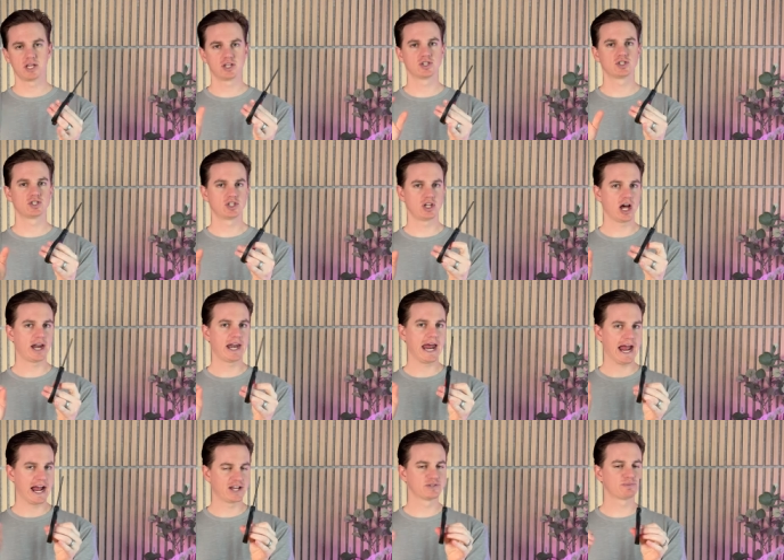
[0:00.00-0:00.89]
it's not
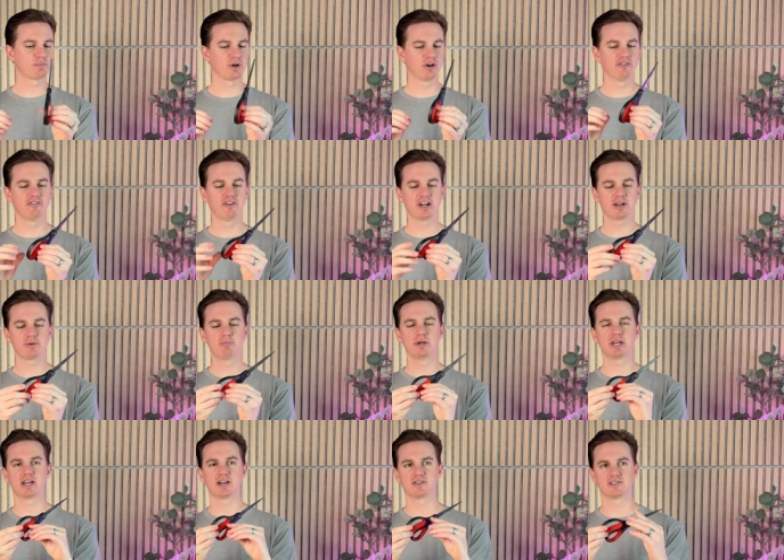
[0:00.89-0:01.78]
as perfect
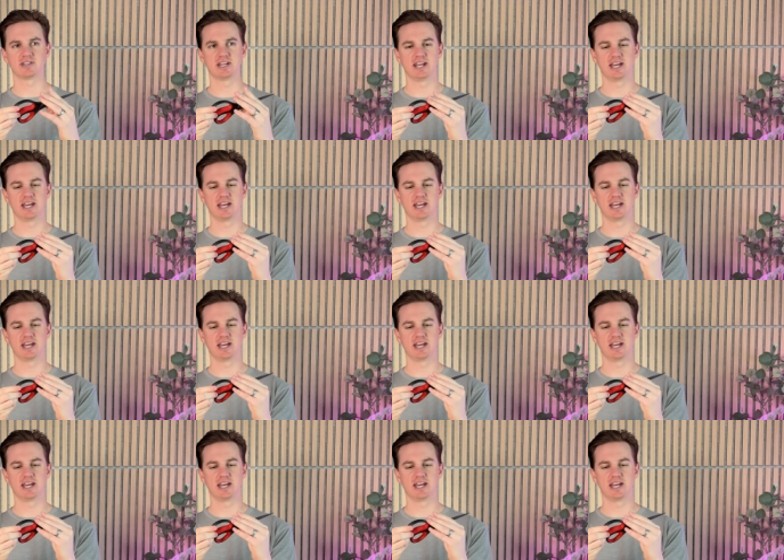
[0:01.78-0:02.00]
because it